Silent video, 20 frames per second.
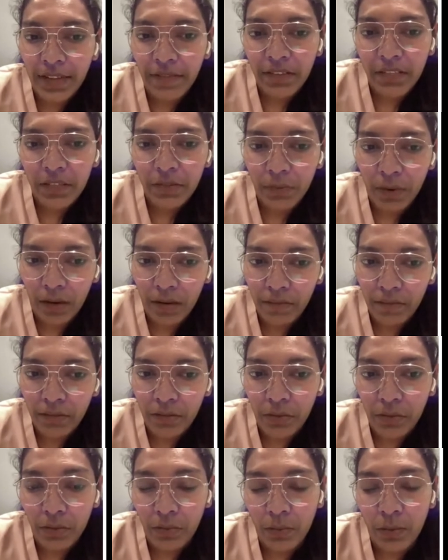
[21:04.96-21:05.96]
7 to 12
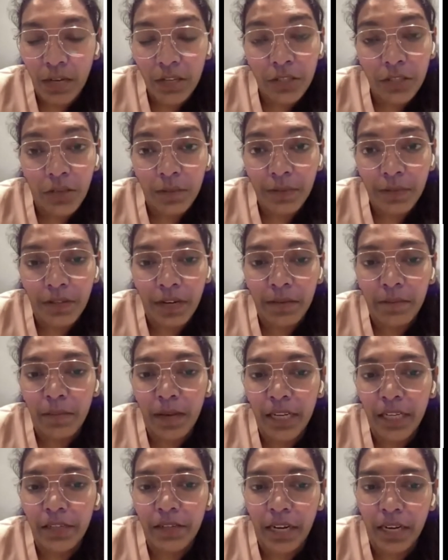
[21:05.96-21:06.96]
through workshops run
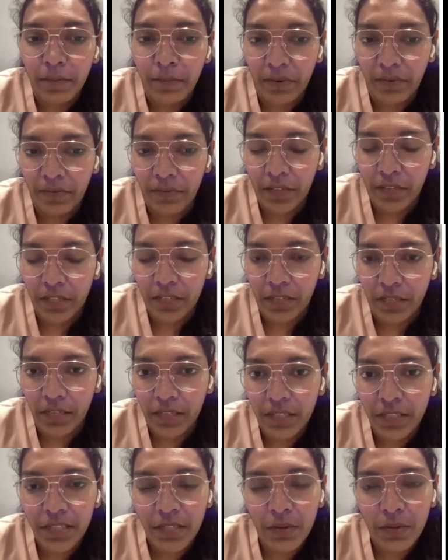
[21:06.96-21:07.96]
by trained
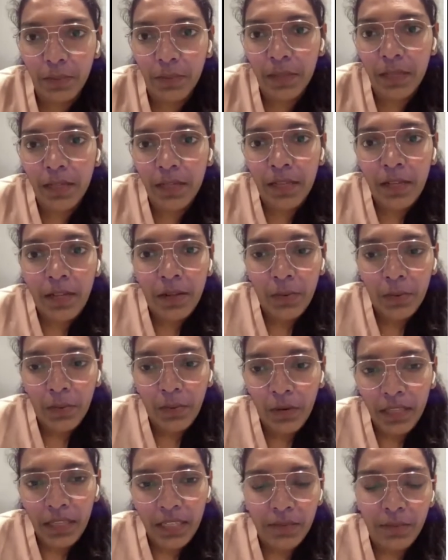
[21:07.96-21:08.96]
professionals. So
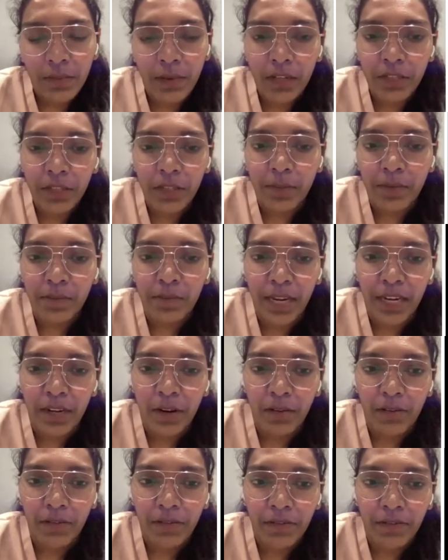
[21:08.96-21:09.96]
what are these workshops
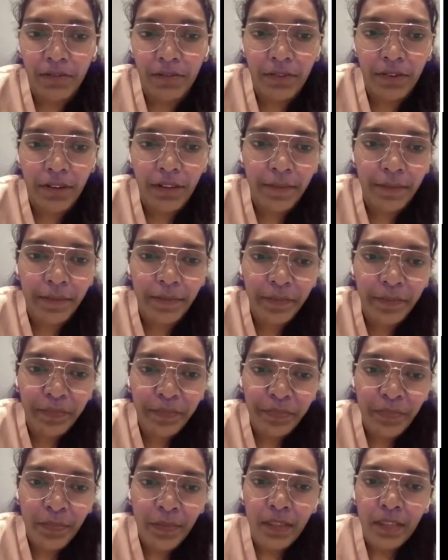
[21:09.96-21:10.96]
made of?
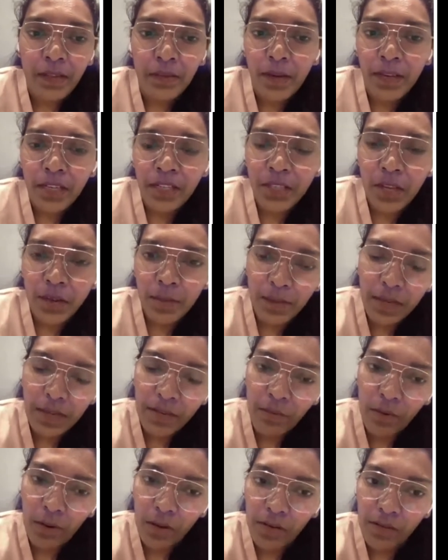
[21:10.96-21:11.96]
The workshop
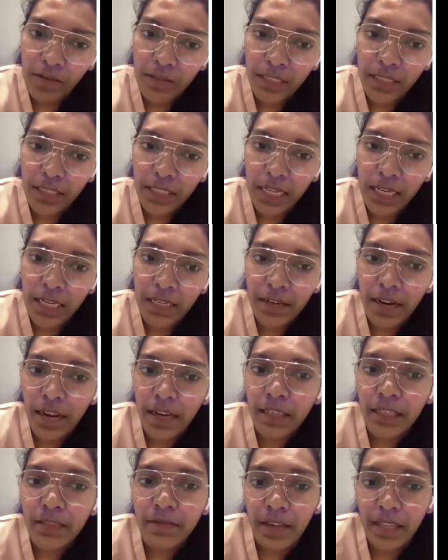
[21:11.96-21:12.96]
involves
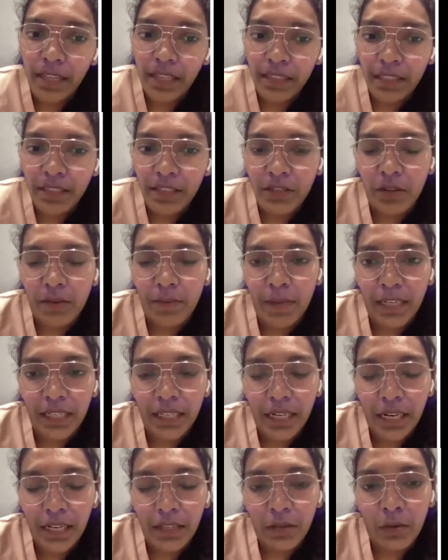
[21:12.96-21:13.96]
interactive lessons on
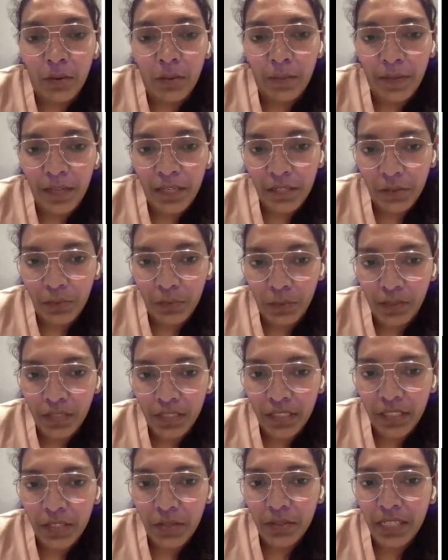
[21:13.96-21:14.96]
mental health coping
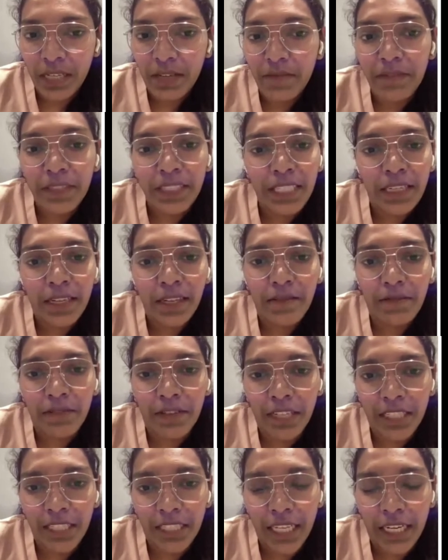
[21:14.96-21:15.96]
tools using physical
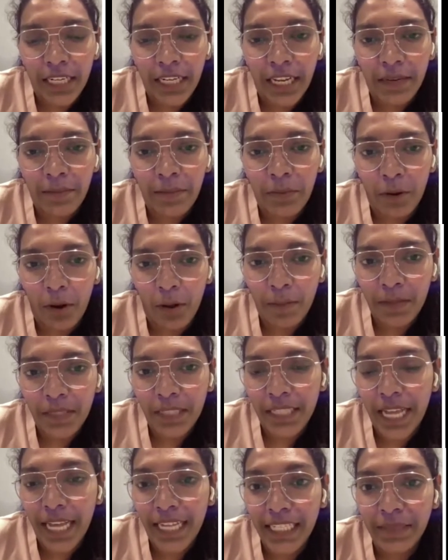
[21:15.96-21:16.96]
first aid kit
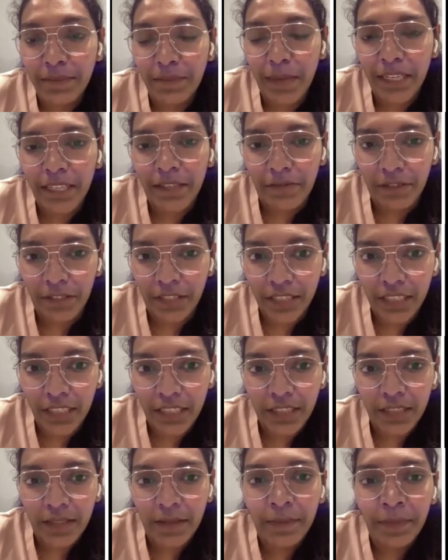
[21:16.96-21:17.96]
props as
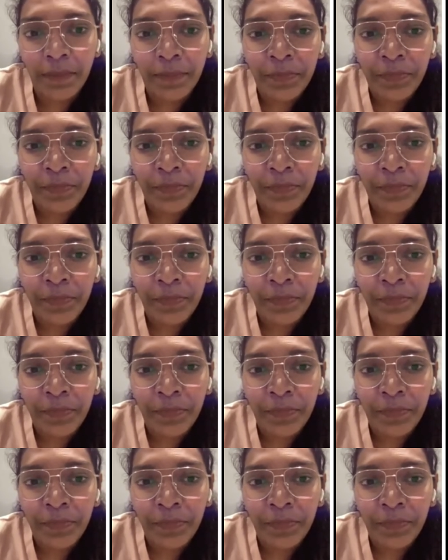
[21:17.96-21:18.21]
metaphors.